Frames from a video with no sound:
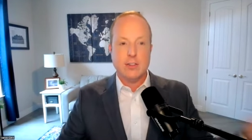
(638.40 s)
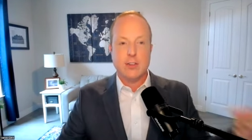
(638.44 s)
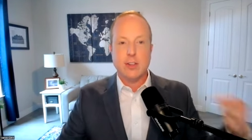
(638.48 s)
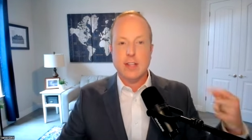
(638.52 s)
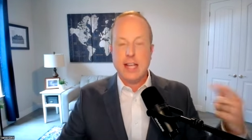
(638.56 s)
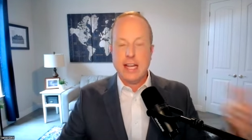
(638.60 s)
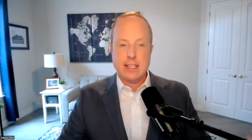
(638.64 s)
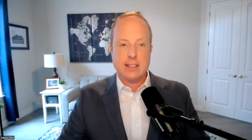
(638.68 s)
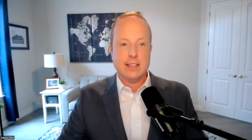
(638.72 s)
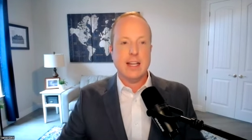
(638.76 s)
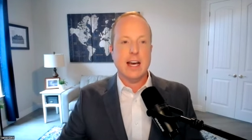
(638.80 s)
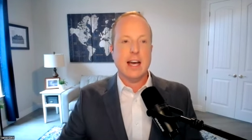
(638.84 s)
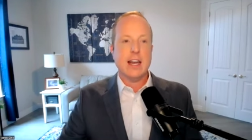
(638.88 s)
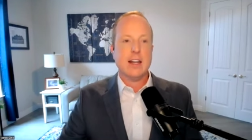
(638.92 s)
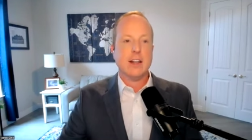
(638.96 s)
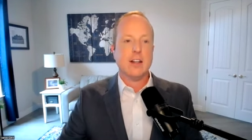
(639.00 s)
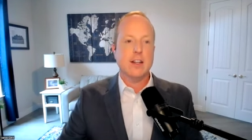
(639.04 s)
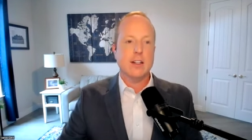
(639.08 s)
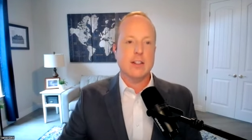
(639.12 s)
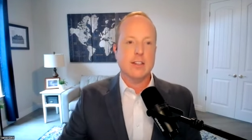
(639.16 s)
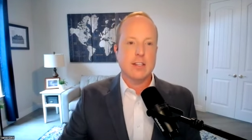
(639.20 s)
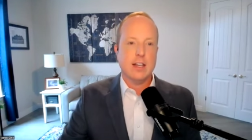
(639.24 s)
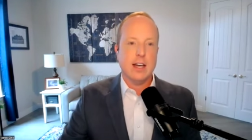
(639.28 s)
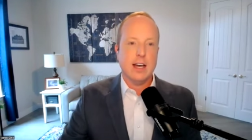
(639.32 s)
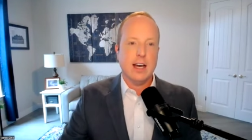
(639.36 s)
So that's not a
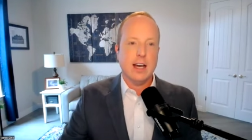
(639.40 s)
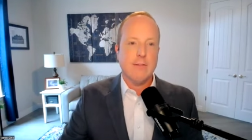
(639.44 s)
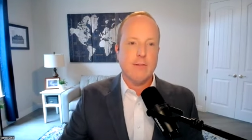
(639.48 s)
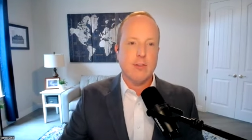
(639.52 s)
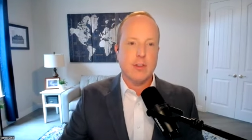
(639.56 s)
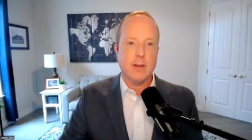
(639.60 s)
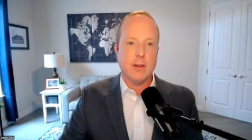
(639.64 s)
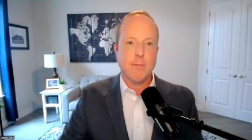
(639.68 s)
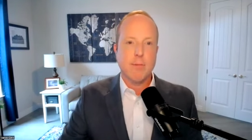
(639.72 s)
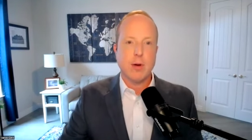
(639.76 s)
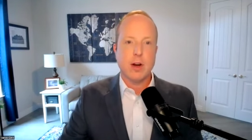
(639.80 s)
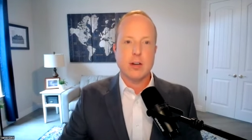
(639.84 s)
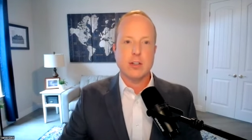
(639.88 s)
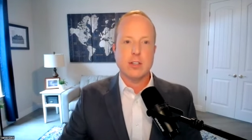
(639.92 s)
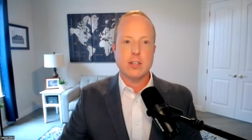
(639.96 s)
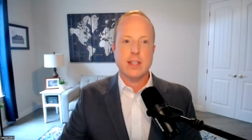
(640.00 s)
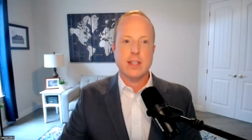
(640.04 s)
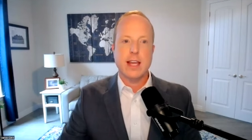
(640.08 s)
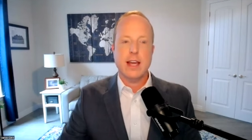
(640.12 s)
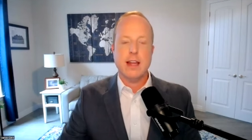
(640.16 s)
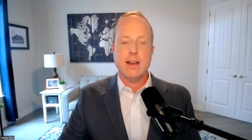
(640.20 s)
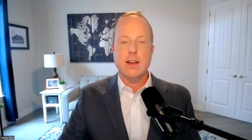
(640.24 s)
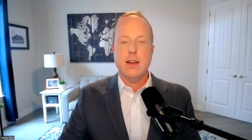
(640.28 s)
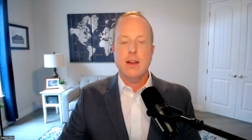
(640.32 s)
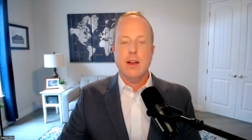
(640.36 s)
good sign for the person
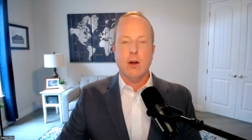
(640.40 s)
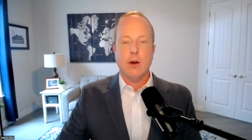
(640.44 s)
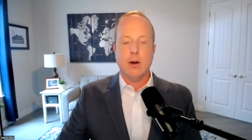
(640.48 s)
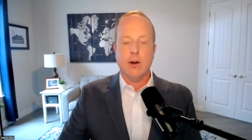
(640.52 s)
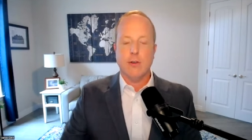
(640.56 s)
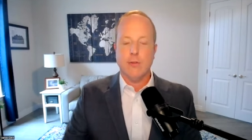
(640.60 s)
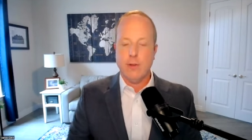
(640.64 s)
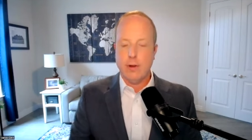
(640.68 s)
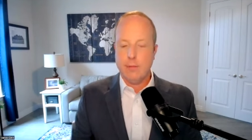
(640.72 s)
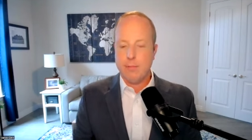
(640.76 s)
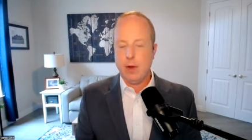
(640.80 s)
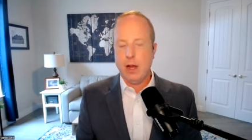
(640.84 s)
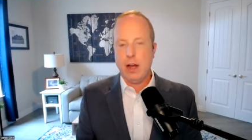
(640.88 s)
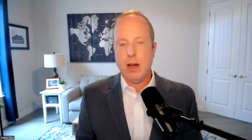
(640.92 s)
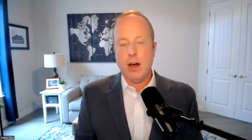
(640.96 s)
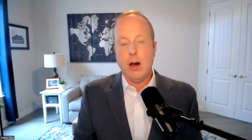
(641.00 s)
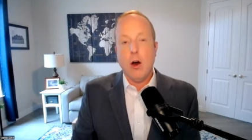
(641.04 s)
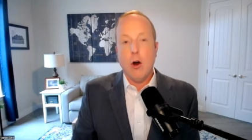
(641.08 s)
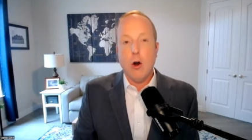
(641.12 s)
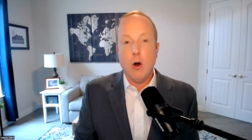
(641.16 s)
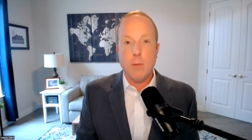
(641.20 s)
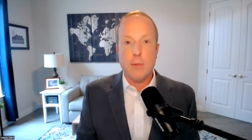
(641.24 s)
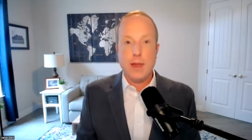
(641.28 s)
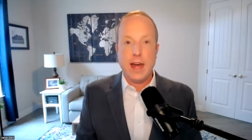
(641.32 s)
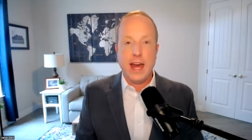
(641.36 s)
that, or a
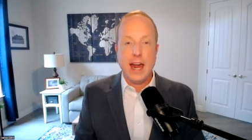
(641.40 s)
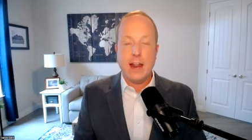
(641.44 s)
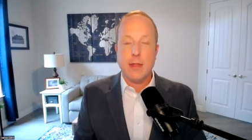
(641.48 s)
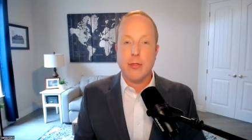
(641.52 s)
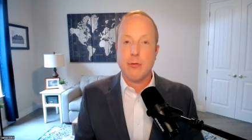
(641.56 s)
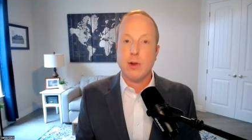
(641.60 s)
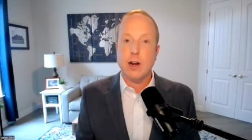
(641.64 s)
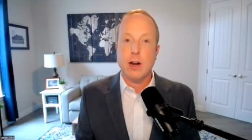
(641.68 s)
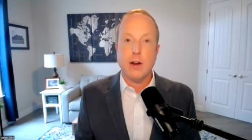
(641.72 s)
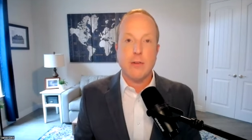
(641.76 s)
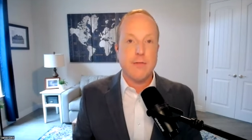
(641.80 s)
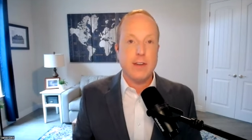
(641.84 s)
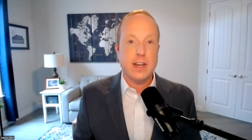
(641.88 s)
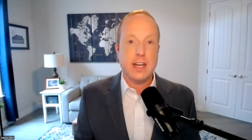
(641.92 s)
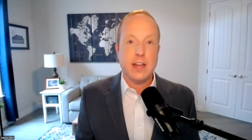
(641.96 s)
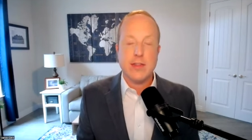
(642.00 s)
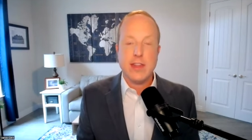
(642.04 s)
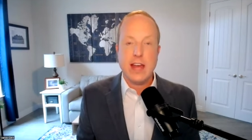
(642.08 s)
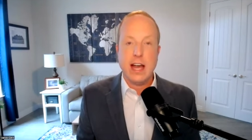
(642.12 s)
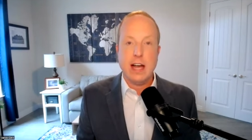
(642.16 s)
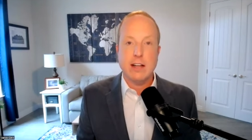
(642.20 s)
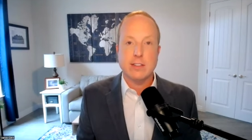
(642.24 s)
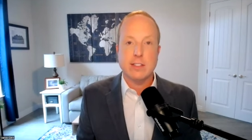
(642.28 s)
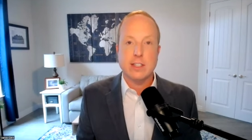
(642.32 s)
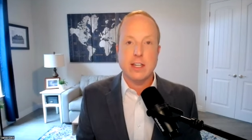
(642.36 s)
home that had three hundred fifty
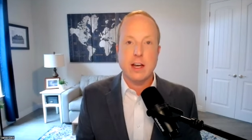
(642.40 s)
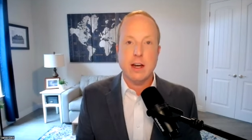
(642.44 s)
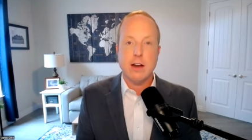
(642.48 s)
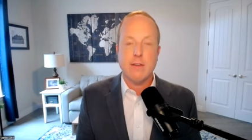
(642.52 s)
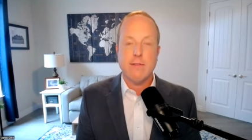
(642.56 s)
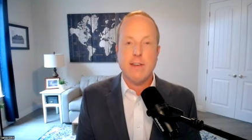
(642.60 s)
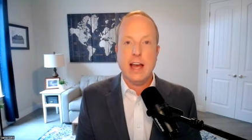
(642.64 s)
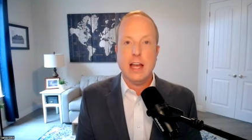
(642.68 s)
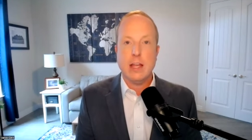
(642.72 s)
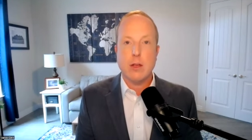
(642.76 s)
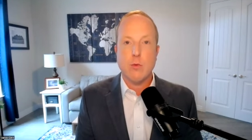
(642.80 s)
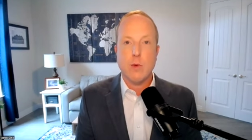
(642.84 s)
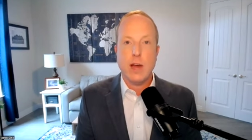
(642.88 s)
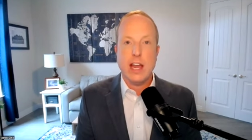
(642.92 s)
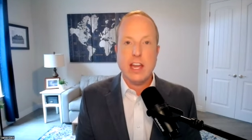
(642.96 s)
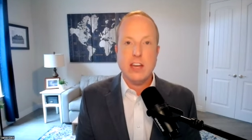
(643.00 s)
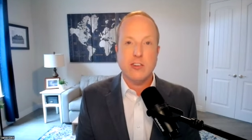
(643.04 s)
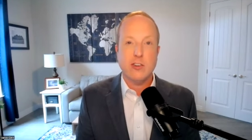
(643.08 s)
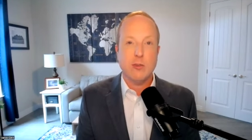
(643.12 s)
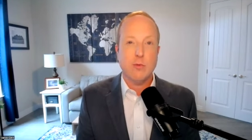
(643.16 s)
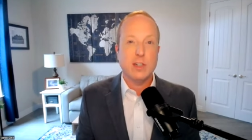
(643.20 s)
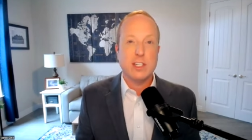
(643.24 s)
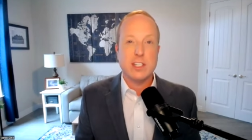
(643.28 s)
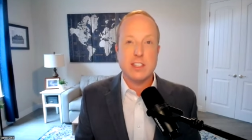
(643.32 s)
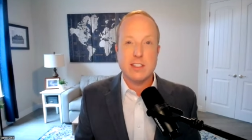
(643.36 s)
thousand dollars
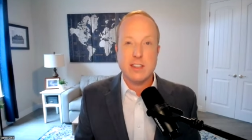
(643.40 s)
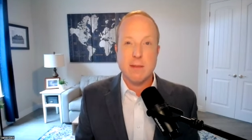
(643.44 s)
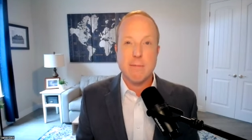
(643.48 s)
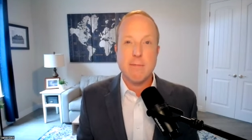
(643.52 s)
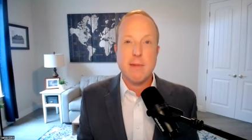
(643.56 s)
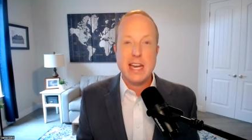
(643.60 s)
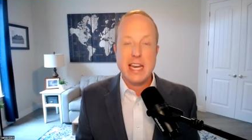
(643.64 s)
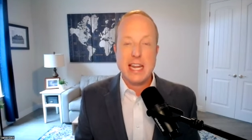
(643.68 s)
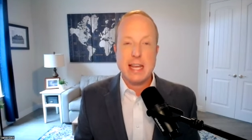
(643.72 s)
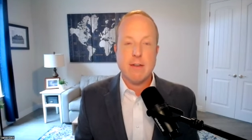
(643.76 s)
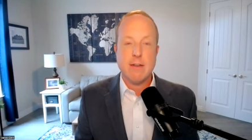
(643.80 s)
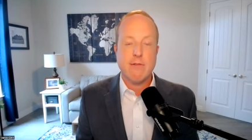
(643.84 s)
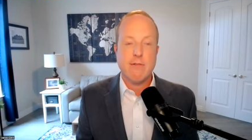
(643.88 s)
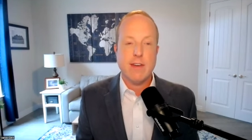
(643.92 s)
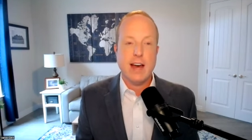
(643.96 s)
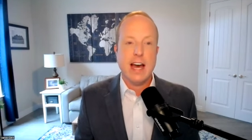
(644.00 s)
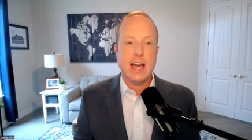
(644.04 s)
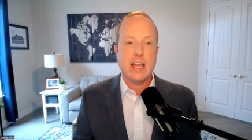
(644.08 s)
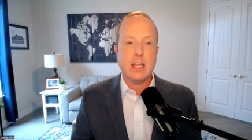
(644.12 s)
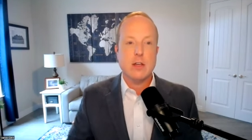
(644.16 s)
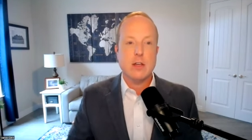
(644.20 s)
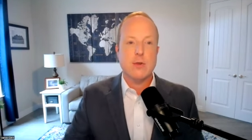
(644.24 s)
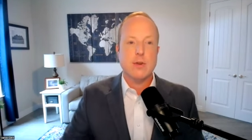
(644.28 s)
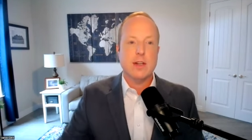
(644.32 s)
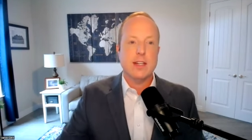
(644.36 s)
valuation, which is the median
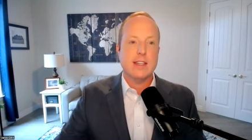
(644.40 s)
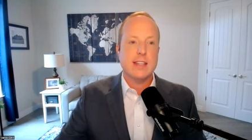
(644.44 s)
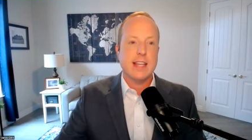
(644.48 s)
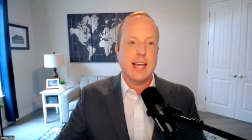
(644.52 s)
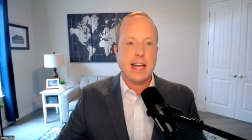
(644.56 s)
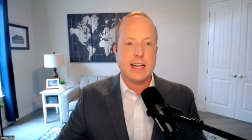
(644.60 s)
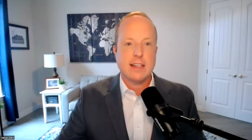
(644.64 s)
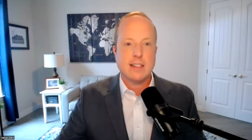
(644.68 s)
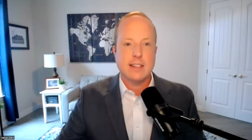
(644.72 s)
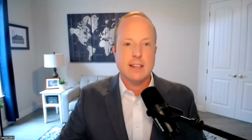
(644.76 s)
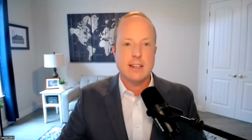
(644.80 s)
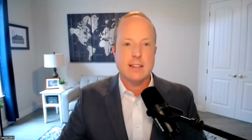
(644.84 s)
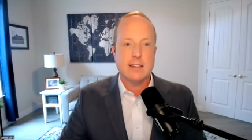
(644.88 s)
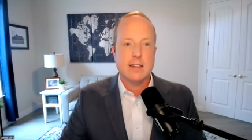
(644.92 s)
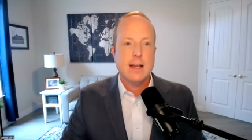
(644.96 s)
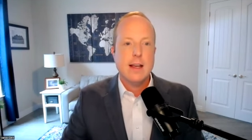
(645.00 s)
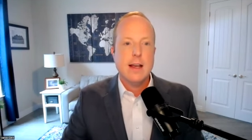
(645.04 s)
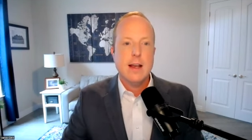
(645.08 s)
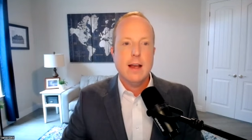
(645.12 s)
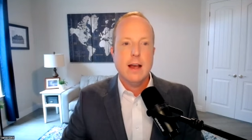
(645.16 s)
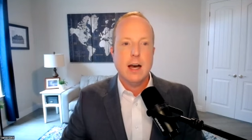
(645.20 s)
value in Texas.